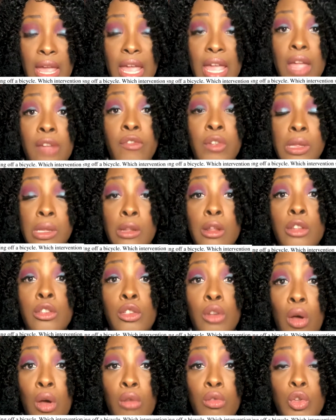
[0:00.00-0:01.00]
If it's an
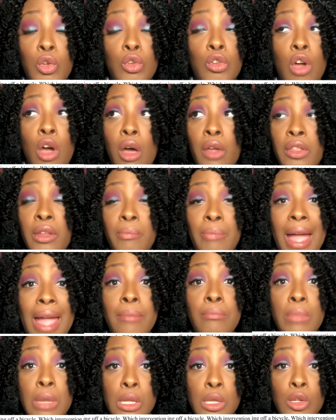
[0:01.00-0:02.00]
adult, you call them by
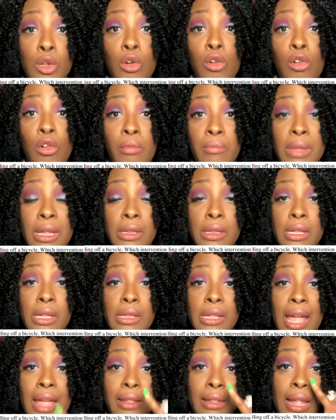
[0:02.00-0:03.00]
Mr. or
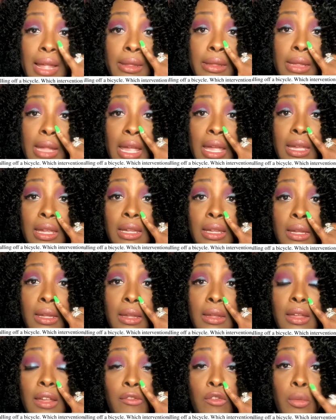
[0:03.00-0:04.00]
Mrs. unless they
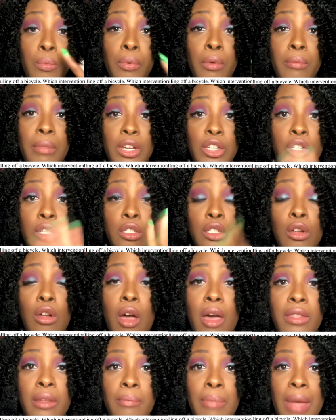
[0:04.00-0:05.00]
give you permission to
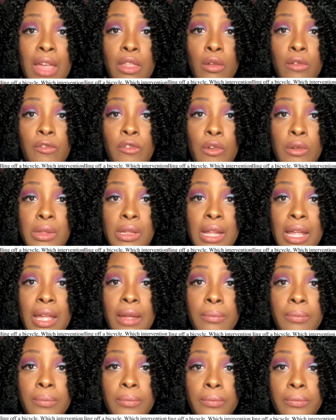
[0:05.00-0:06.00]
call them by their first
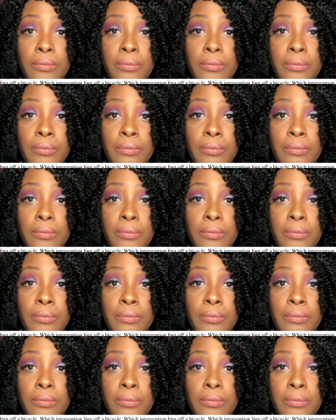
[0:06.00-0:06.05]
name.